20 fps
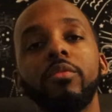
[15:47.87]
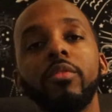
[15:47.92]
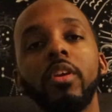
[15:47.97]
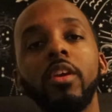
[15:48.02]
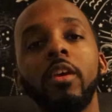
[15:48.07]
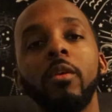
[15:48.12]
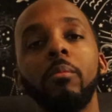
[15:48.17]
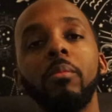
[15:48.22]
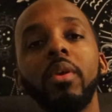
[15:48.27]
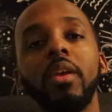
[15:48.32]

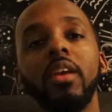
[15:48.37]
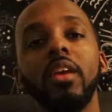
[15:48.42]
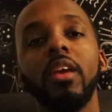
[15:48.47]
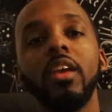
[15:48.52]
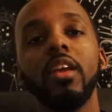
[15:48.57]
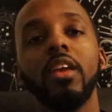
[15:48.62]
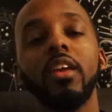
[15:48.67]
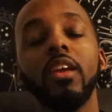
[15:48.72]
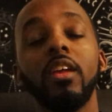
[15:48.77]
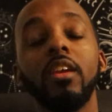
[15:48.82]
it
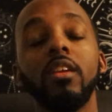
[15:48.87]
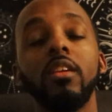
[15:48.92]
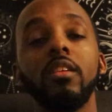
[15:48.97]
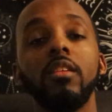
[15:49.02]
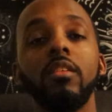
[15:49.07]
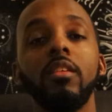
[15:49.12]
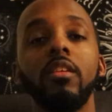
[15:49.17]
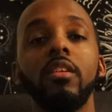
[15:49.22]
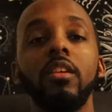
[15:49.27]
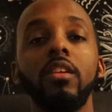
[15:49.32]
being
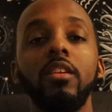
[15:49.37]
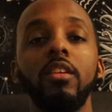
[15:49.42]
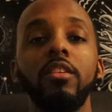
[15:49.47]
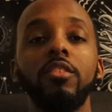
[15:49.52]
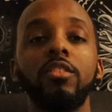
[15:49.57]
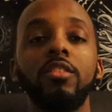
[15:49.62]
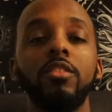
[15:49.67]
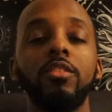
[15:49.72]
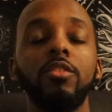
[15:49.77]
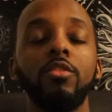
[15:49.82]
in
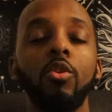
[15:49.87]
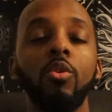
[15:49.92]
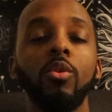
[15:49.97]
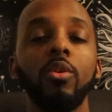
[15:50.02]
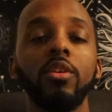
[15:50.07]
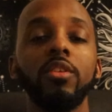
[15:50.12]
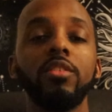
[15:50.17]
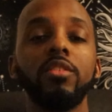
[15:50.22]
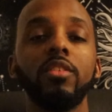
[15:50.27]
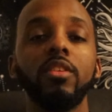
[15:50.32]

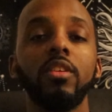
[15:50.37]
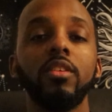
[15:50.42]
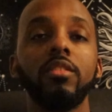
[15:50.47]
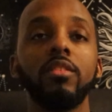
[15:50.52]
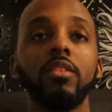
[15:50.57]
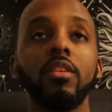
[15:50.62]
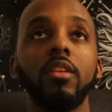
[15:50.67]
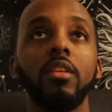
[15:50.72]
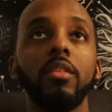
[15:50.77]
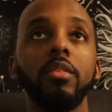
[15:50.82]

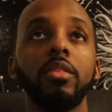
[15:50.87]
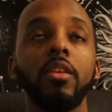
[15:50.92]
Taurus's